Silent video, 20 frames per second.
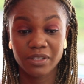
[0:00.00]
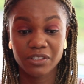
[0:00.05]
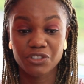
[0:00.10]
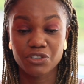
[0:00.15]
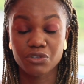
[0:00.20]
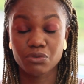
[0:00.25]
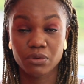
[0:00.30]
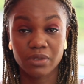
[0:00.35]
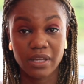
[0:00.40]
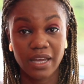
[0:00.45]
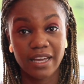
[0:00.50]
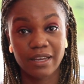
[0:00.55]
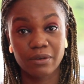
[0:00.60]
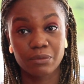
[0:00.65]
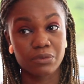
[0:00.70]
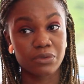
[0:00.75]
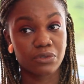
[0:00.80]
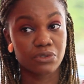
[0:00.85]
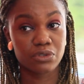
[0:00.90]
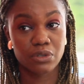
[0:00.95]
when she saw that I
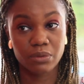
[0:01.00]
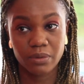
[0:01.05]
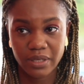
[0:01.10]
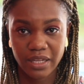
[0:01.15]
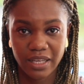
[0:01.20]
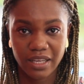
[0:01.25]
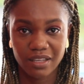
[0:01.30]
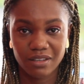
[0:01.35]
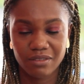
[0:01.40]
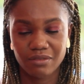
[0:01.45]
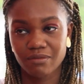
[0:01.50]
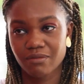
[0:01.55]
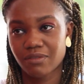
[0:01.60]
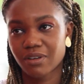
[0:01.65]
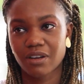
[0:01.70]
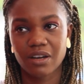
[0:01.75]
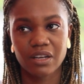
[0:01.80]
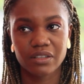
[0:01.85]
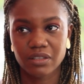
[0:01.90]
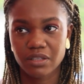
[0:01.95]
was doing it
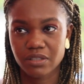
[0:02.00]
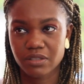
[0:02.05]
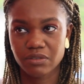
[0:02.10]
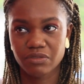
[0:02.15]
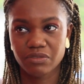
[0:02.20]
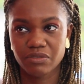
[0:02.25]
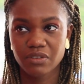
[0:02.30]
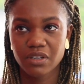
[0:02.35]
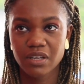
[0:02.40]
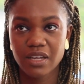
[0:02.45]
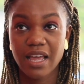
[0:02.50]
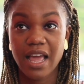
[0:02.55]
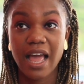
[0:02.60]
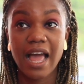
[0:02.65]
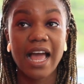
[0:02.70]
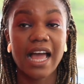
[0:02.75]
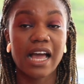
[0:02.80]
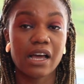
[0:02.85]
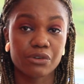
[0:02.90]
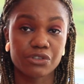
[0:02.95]
regardless of
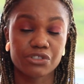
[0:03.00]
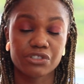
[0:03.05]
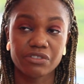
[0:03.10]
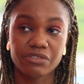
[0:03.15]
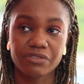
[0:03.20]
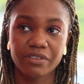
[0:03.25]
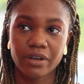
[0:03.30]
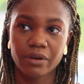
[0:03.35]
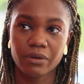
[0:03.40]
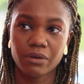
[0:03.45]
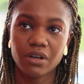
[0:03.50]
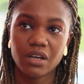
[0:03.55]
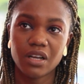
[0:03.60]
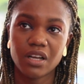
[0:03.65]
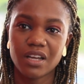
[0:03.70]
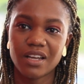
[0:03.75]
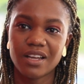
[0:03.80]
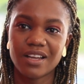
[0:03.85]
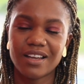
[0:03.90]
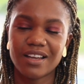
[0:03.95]
how she felt.
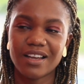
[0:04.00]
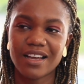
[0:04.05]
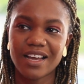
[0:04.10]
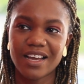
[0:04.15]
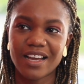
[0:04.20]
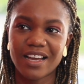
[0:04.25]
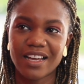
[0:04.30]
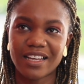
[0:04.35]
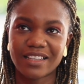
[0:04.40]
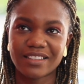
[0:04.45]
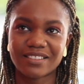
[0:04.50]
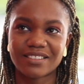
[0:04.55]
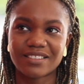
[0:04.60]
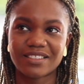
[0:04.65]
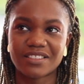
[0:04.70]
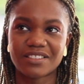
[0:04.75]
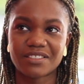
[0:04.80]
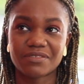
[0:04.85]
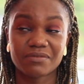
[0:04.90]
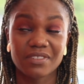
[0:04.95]

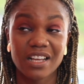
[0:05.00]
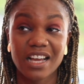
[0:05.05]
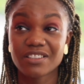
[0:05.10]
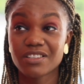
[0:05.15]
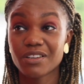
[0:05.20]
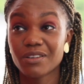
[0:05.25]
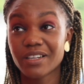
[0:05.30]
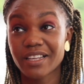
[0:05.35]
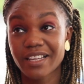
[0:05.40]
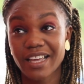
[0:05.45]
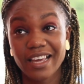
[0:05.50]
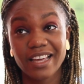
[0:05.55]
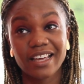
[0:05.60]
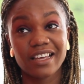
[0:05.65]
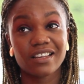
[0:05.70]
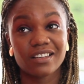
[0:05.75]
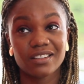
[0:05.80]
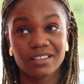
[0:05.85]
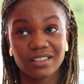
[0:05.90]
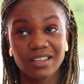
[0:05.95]
And I totally get
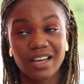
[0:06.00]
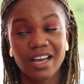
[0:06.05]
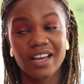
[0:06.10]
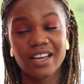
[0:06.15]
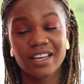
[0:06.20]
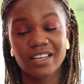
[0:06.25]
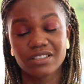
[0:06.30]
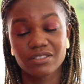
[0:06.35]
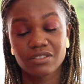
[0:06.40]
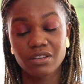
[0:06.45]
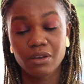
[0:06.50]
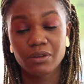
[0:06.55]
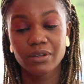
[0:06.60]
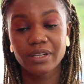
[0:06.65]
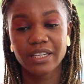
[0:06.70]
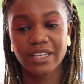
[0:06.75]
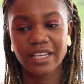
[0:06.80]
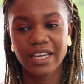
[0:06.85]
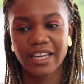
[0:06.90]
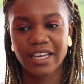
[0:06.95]

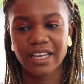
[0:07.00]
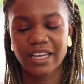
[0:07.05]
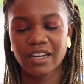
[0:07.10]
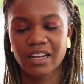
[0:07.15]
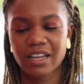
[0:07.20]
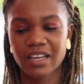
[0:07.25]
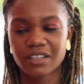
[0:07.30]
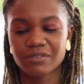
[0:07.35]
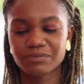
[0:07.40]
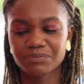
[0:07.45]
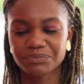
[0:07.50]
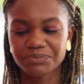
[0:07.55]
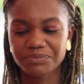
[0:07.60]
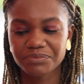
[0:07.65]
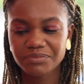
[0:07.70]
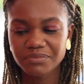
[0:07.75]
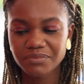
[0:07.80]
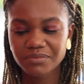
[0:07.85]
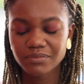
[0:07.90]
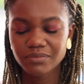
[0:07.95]
it. And I
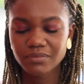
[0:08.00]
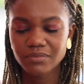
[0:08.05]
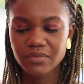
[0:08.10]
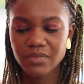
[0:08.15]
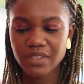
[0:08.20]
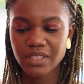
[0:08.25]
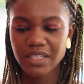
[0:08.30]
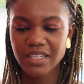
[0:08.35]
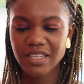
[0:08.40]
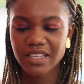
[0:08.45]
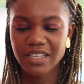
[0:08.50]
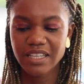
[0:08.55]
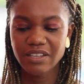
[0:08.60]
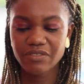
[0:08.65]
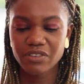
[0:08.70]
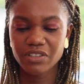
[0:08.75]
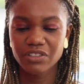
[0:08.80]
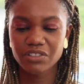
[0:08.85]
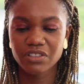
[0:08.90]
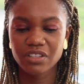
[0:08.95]

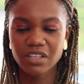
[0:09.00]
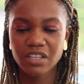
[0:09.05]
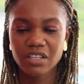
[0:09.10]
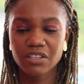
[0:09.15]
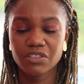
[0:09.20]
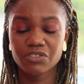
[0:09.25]
even